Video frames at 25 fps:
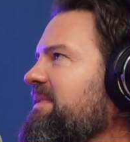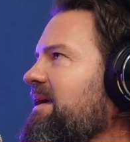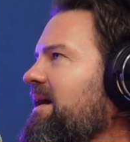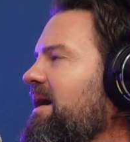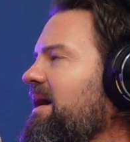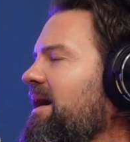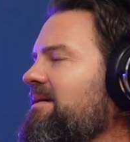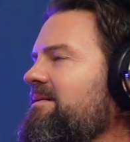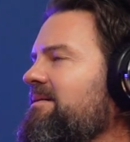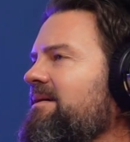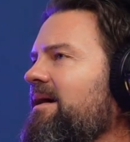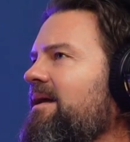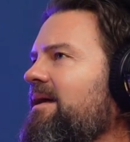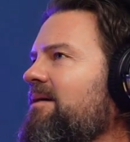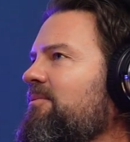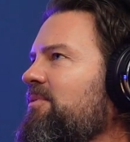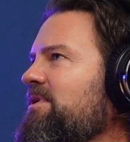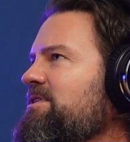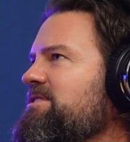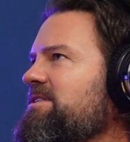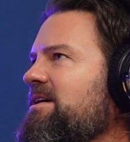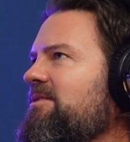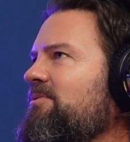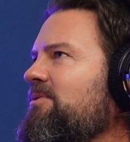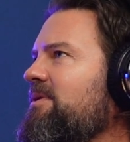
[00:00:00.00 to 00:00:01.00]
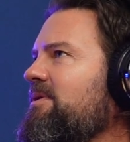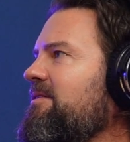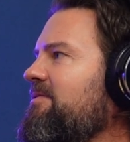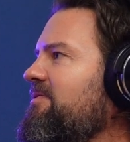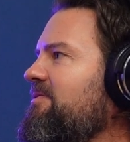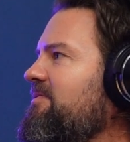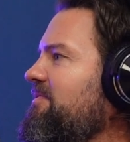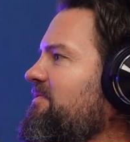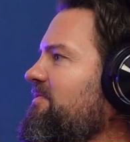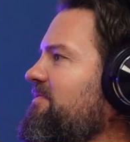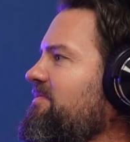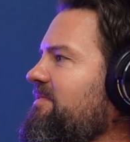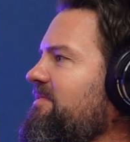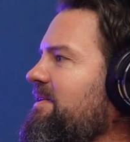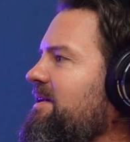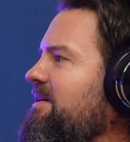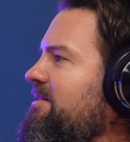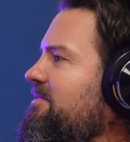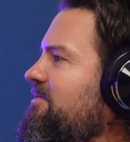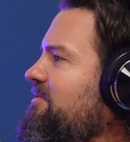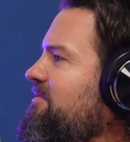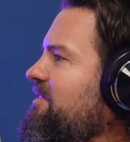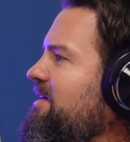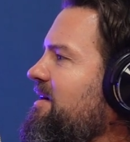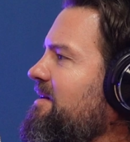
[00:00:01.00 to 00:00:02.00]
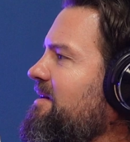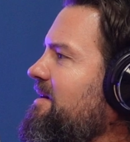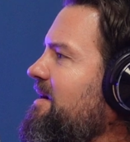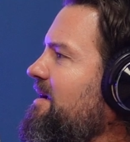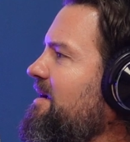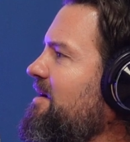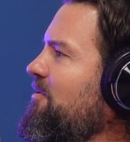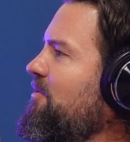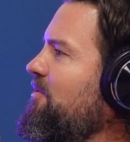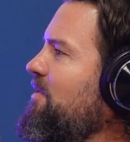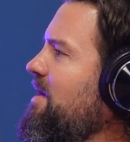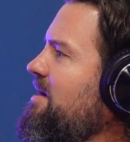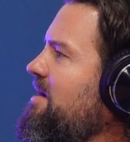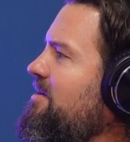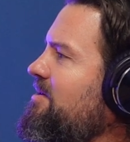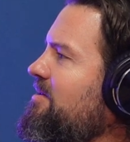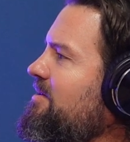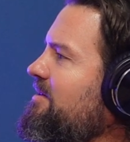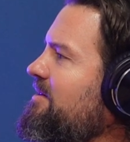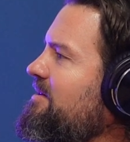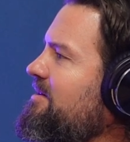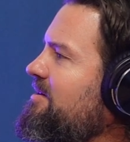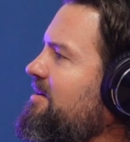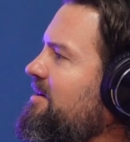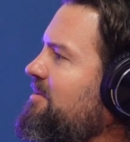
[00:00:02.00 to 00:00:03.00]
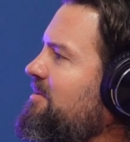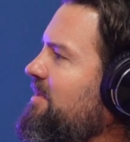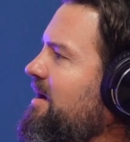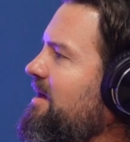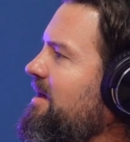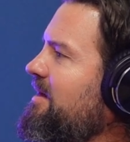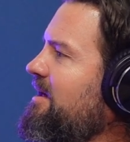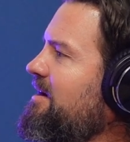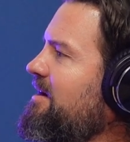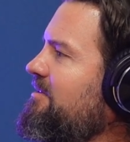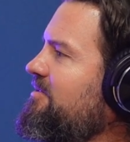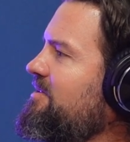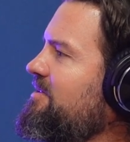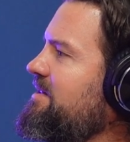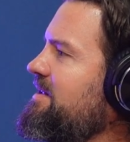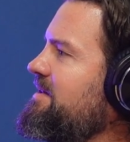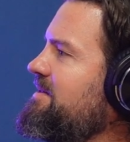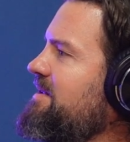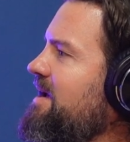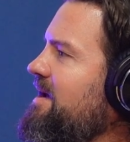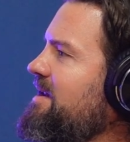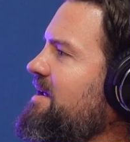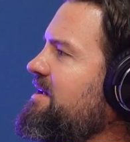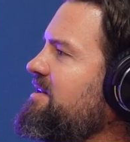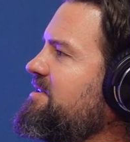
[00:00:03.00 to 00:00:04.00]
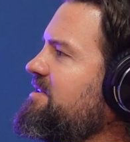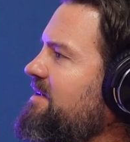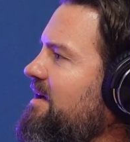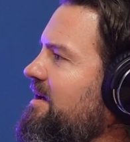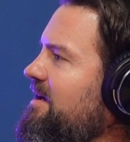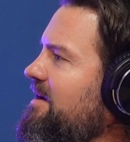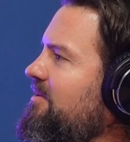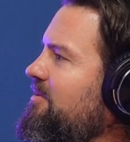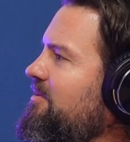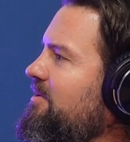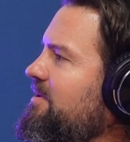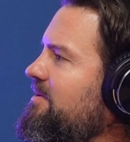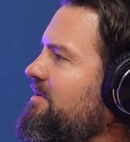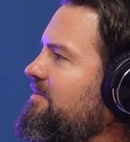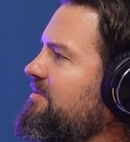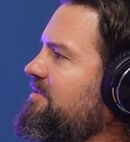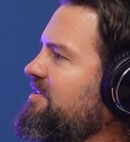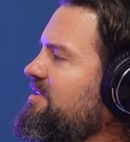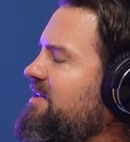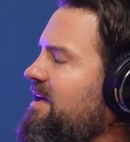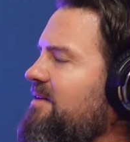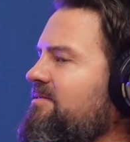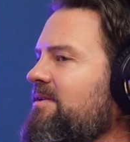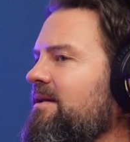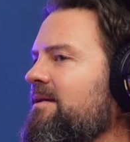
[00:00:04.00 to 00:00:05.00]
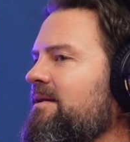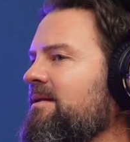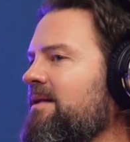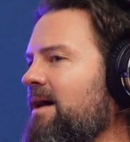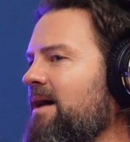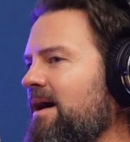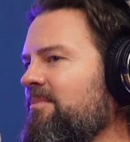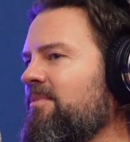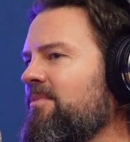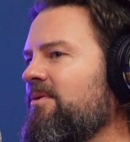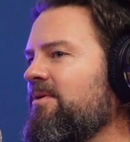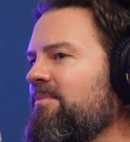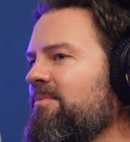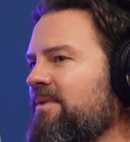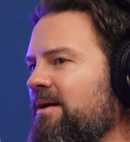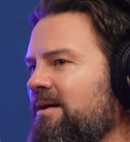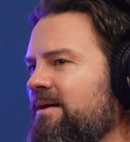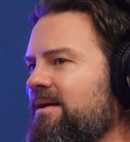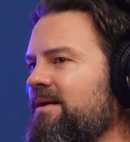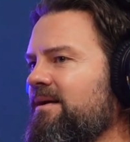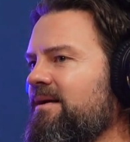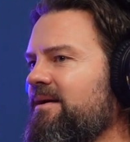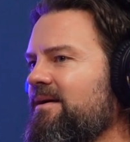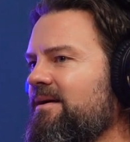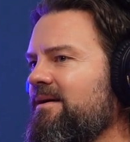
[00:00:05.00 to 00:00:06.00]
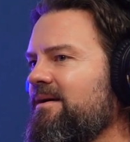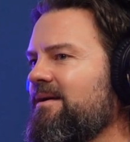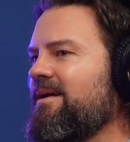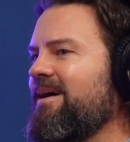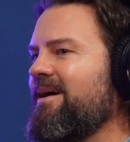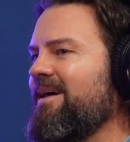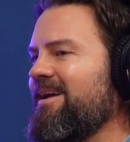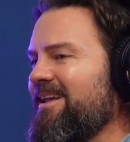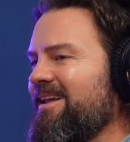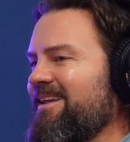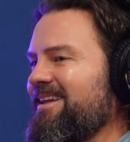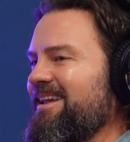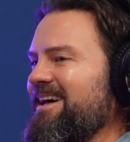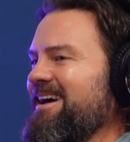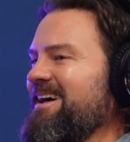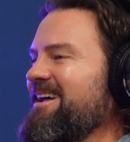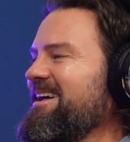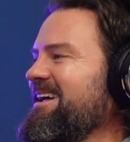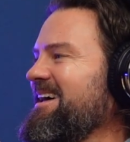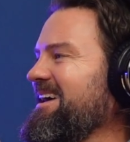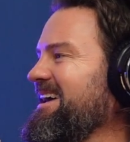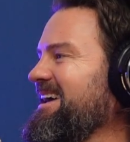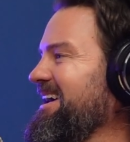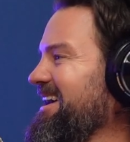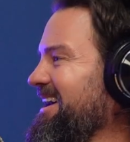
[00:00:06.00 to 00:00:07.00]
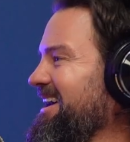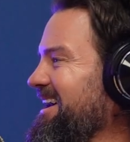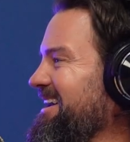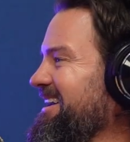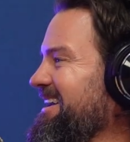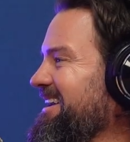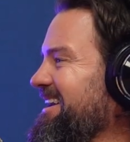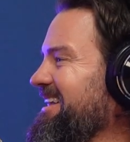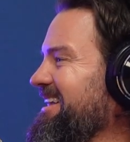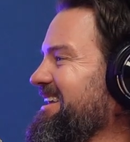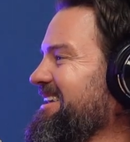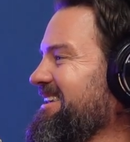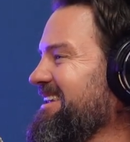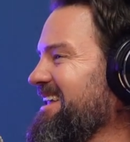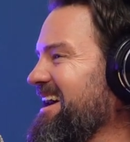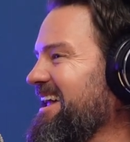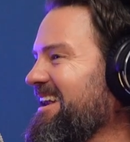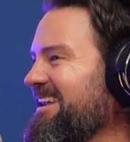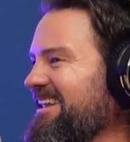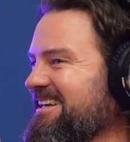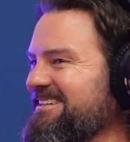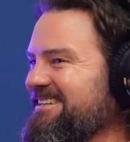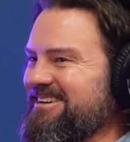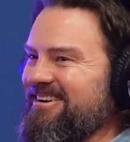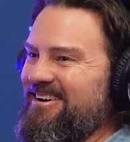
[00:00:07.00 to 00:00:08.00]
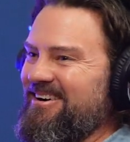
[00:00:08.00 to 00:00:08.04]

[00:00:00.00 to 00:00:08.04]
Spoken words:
God, I wish I would have, figured that out way earlier in my life on the dating side. I would have saved a lot more money and had a lot less